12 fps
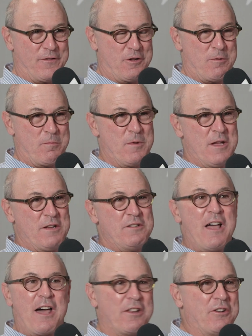film,
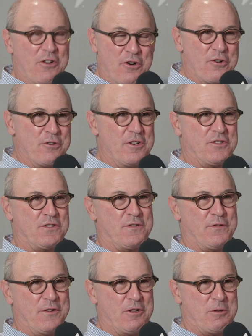not an
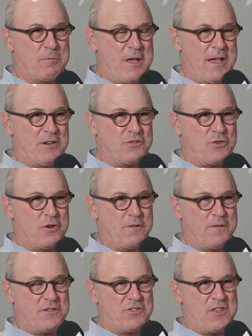earnest film, and it's sort
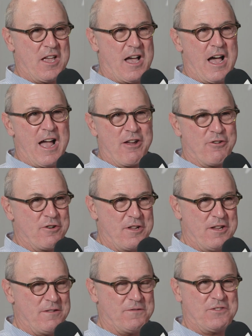of it's the
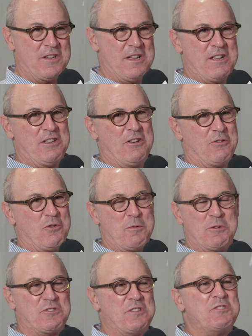irony of you know
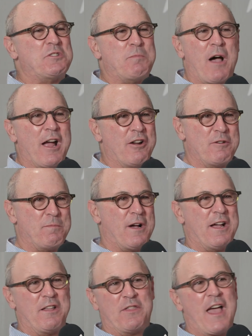almost inspired
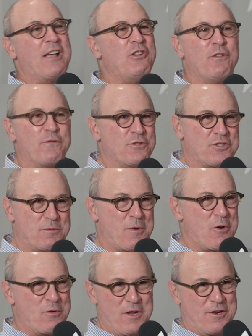by "Thank You for
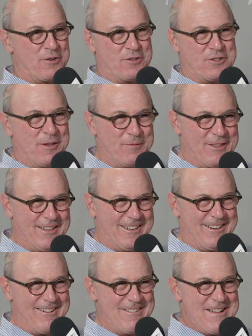Smoking" or something,
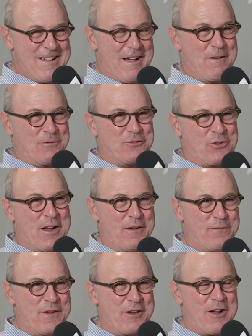you know, of trying
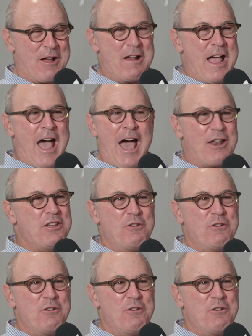to figure out how do